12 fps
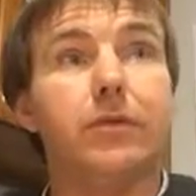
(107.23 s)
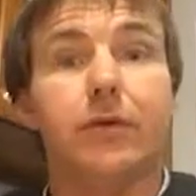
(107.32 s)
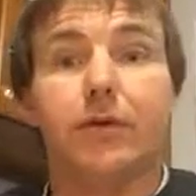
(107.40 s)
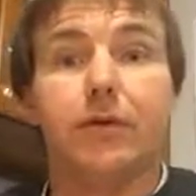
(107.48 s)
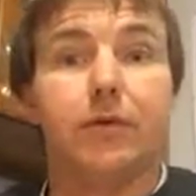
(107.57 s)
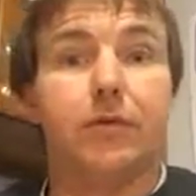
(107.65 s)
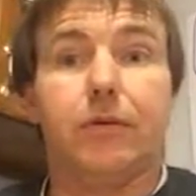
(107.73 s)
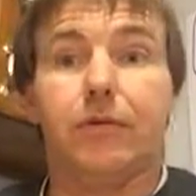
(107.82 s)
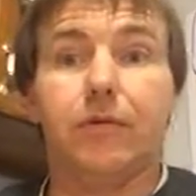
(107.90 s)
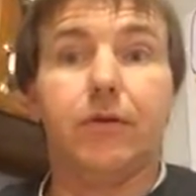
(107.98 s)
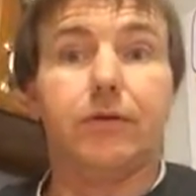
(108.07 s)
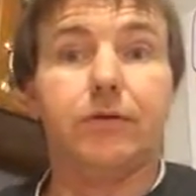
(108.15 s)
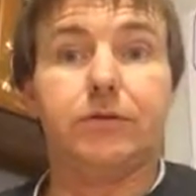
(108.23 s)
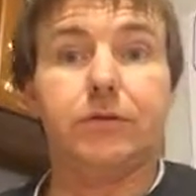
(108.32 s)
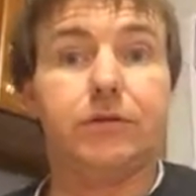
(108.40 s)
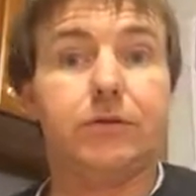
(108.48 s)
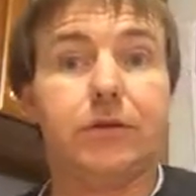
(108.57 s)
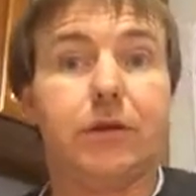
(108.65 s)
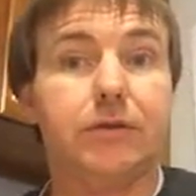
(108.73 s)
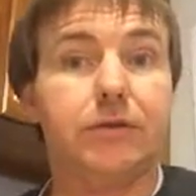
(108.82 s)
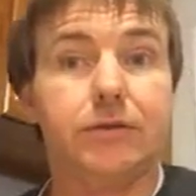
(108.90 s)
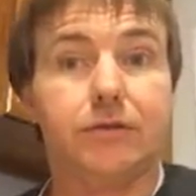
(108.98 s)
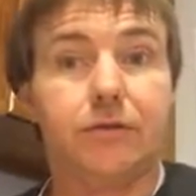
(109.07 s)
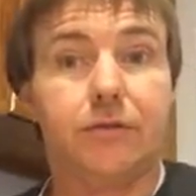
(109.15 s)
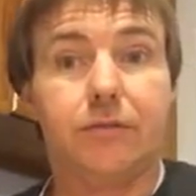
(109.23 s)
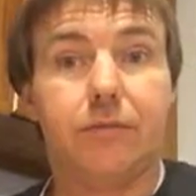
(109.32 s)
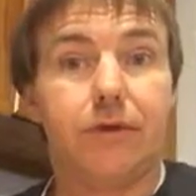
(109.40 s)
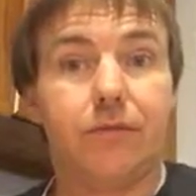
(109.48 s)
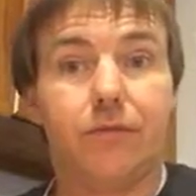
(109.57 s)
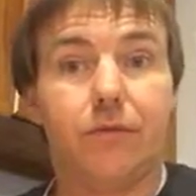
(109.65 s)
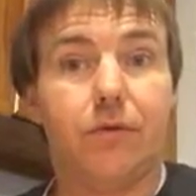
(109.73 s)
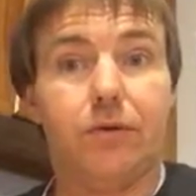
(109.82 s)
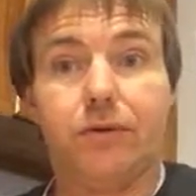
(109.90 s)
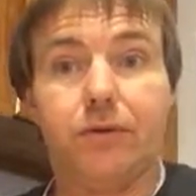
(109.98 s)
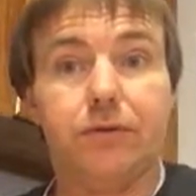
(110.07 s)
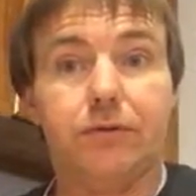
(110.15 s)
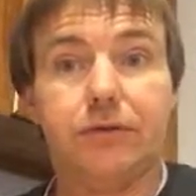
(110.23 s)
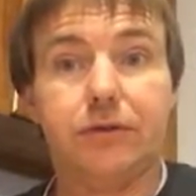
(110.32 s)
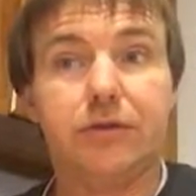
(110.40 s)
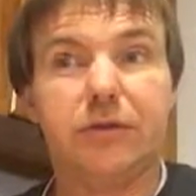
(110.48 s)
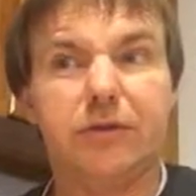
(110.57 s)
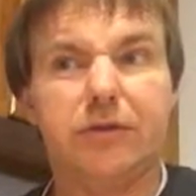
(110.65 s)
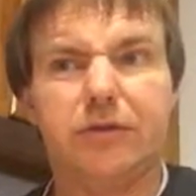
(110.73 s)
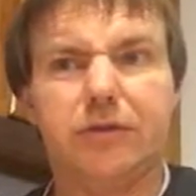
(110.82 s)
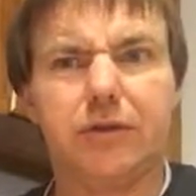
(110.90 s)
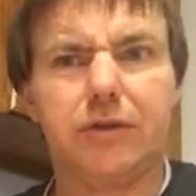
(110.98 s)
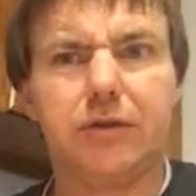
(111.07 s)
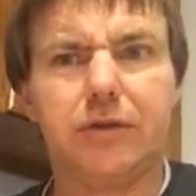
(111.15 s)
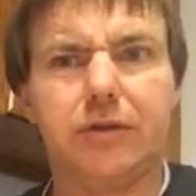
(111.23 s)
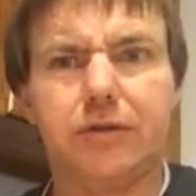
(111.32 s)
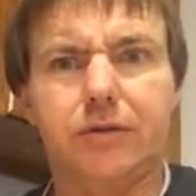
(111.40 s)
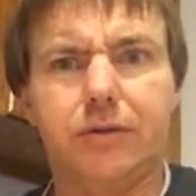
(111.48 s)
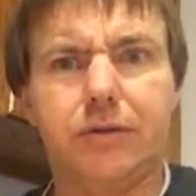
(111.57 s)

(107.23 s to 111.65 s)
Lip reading: They range in sizes from like 4 to 6 inches, I think.